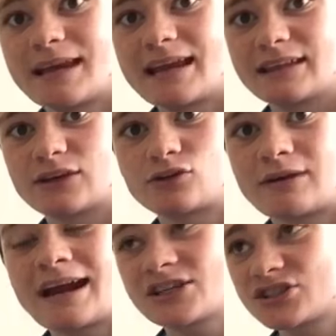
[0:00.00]
either
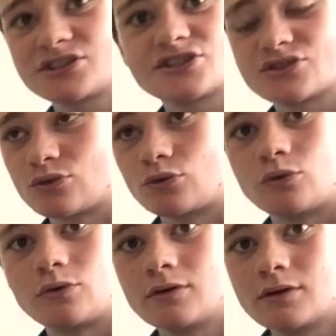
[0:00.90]
crashes
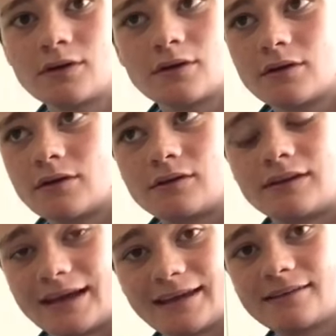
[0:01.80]
or,
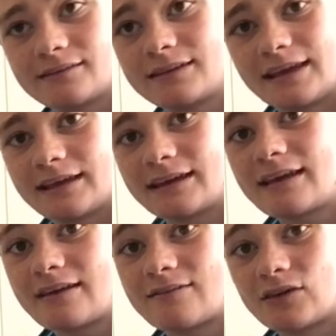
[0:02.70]
like, yeah, you're
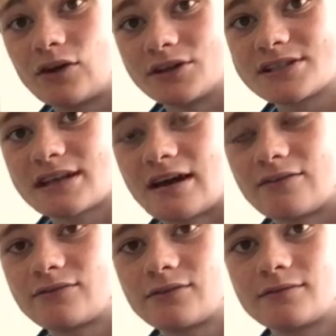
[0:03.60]
going to have a lot of
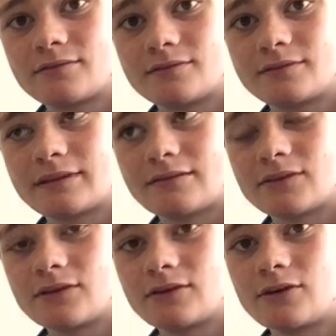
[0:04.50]
stuff. You have
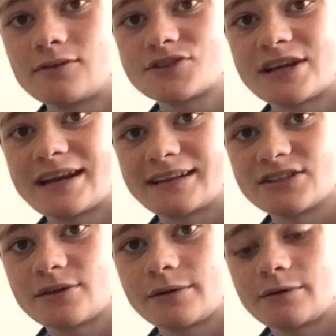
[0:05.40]
a lot of
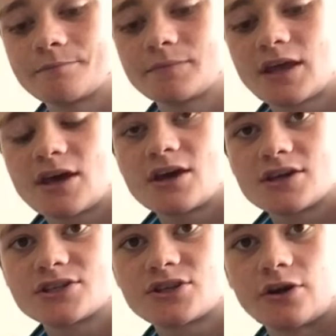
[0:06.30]
shenanigans going on.
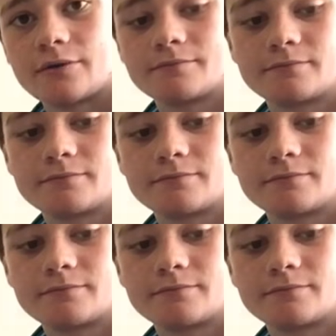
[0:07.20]
So,